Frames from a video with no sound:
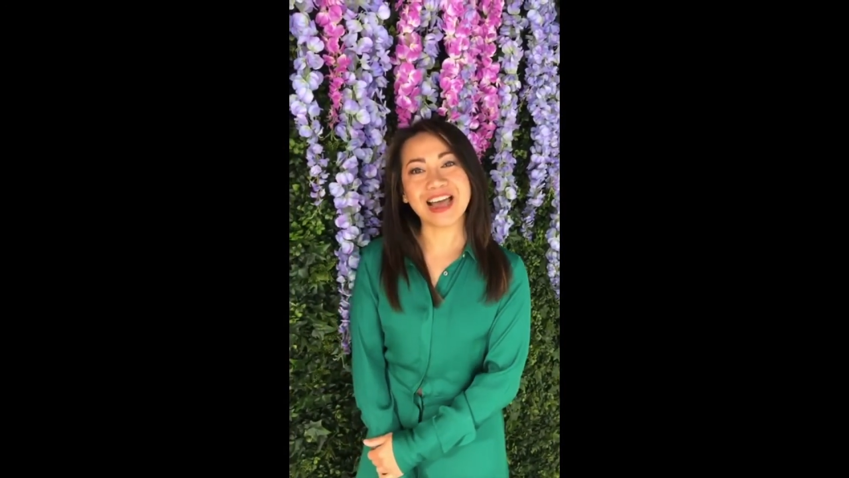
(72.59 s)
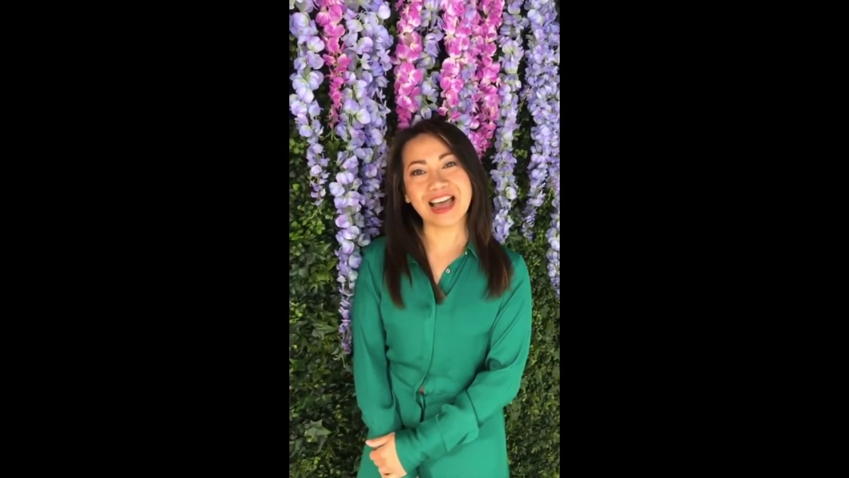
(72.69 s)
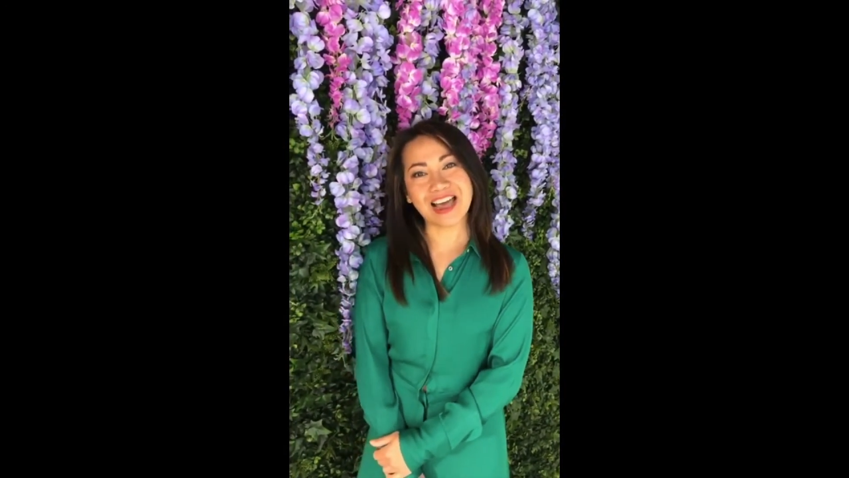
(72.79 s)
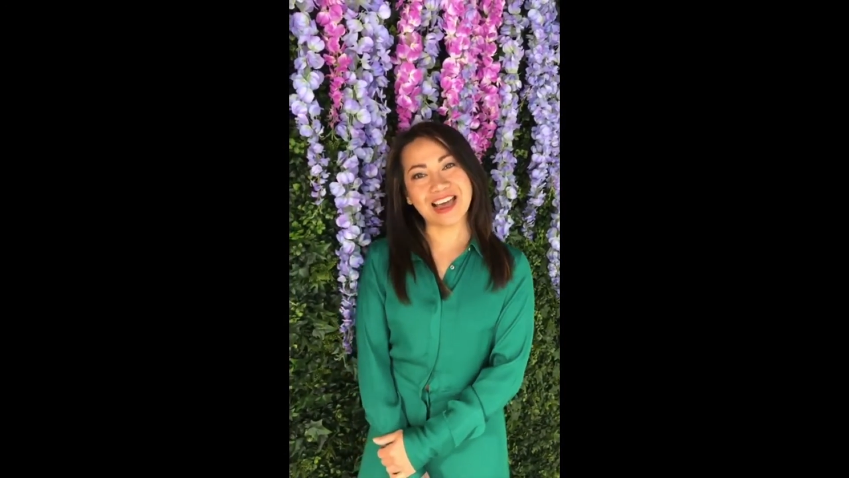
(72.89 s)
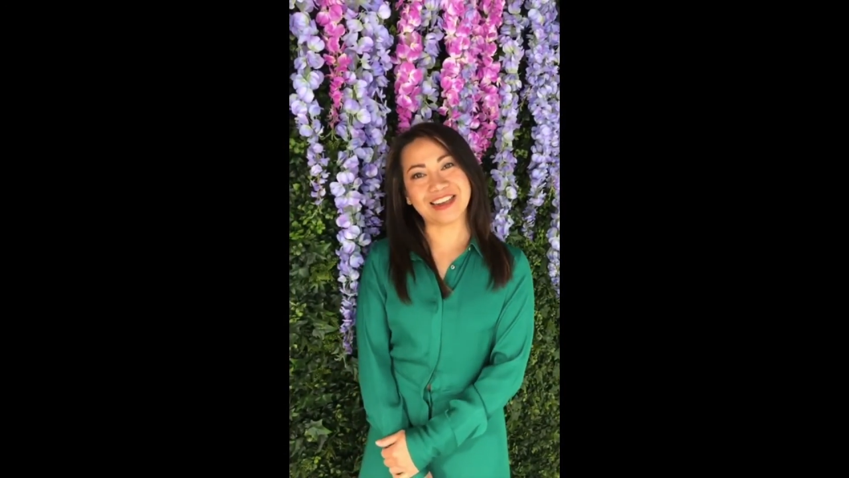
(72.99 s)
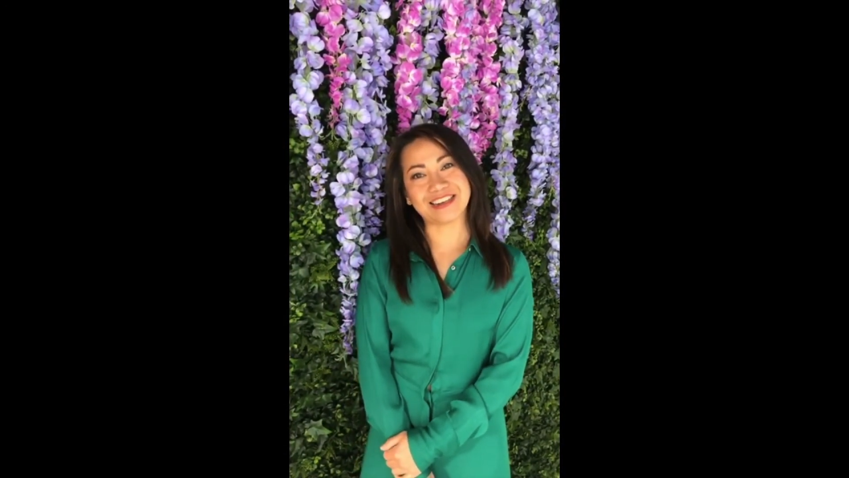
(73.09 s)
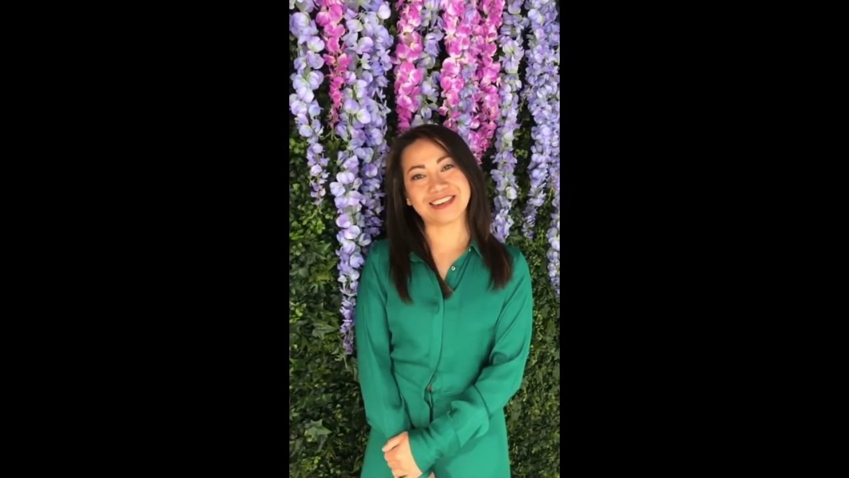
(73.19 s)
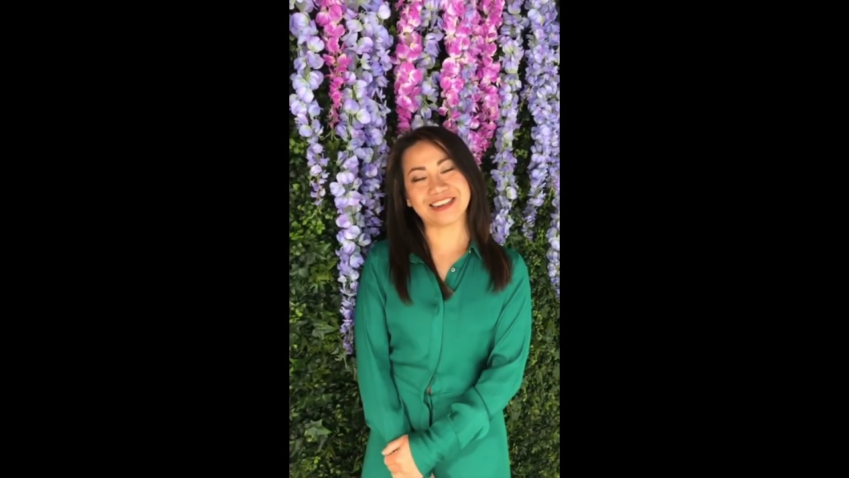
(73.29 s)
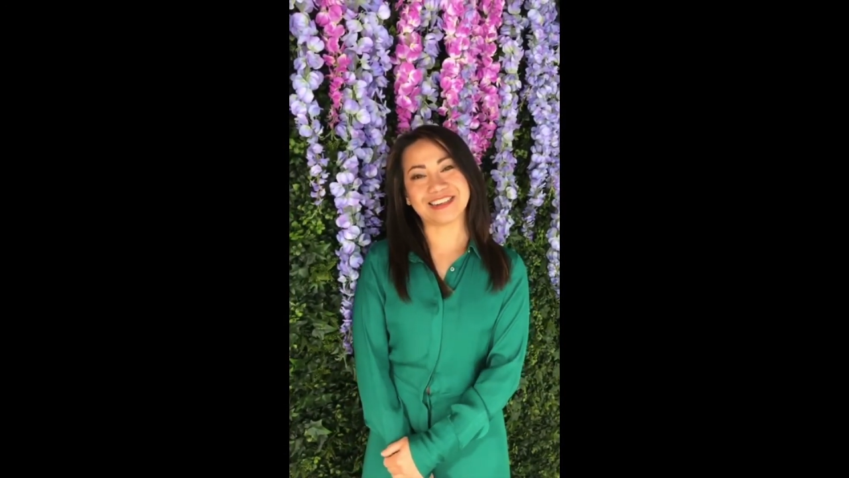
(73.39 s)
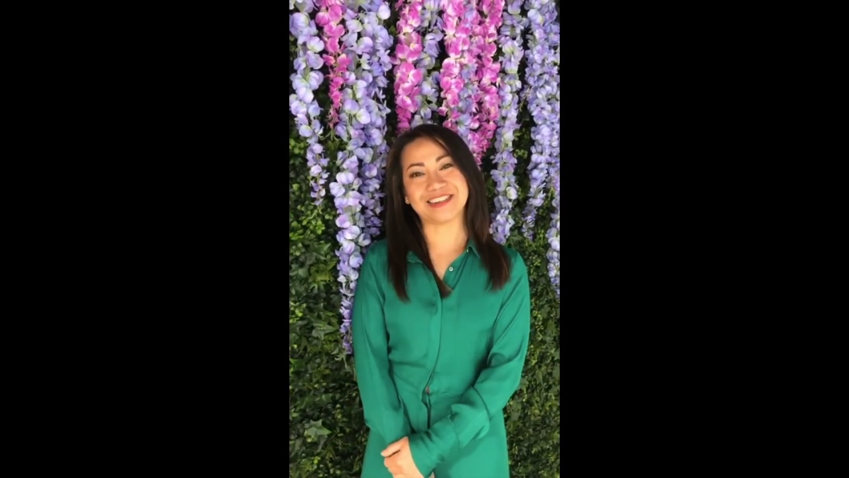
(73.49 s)
and
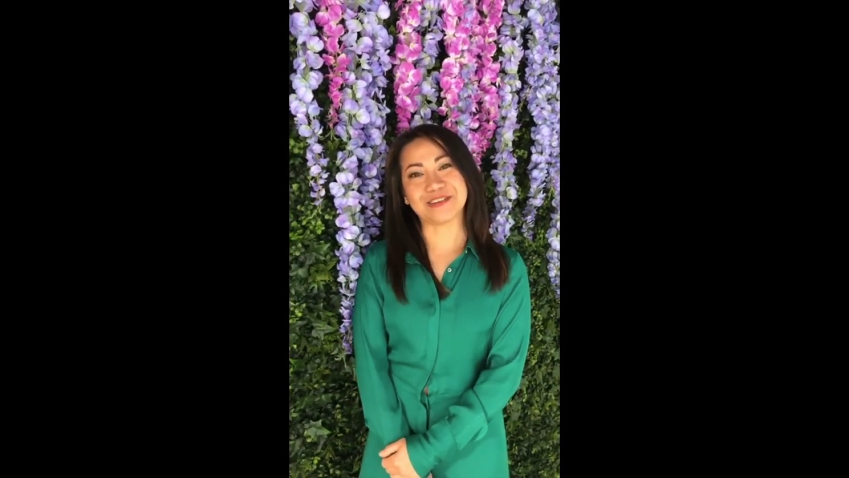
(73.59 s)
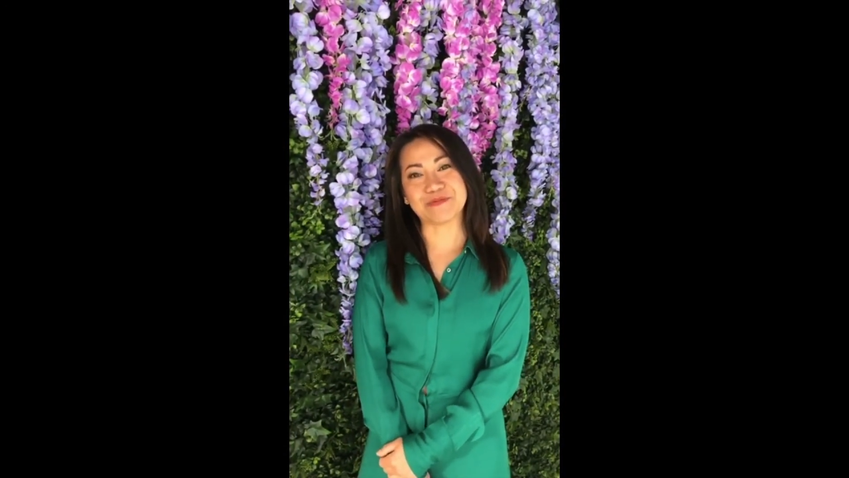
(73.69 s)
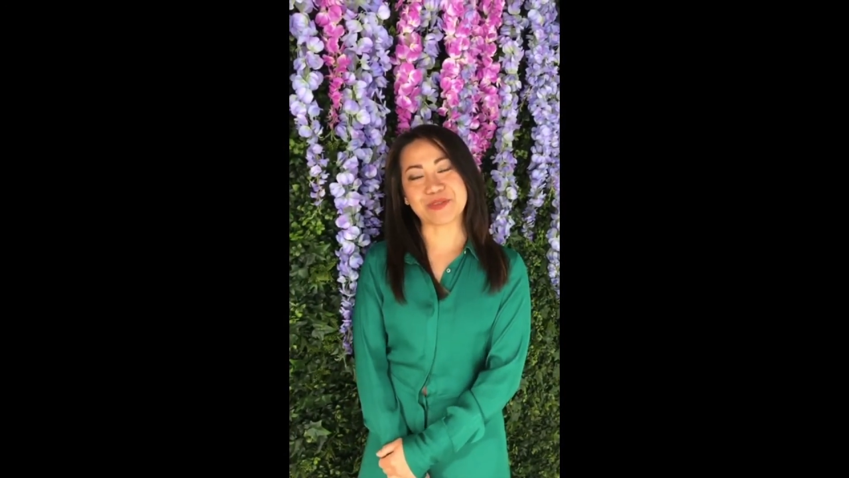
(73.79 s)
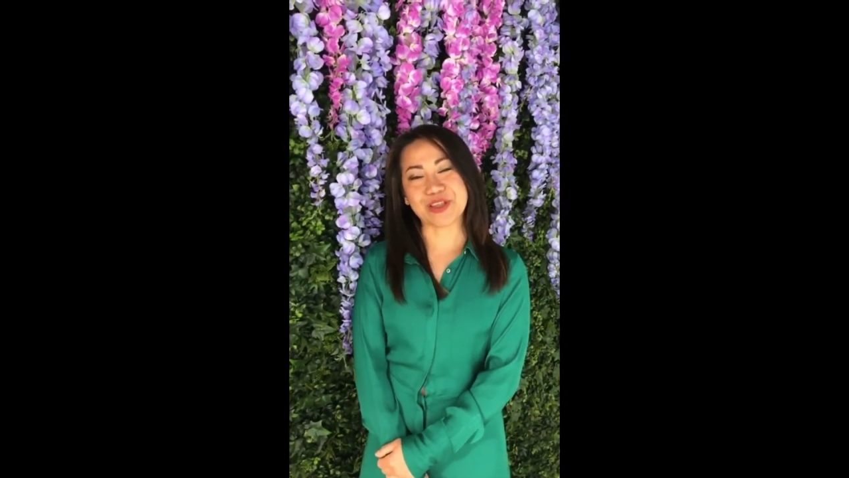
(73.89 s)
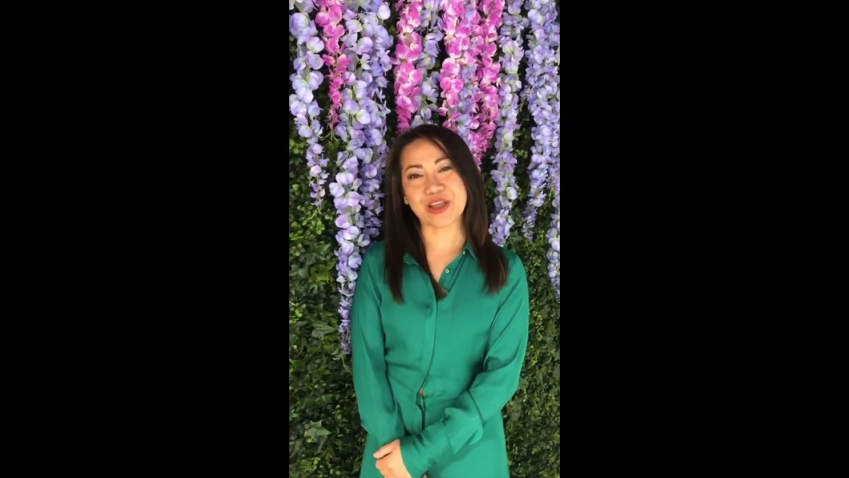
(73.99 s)
um,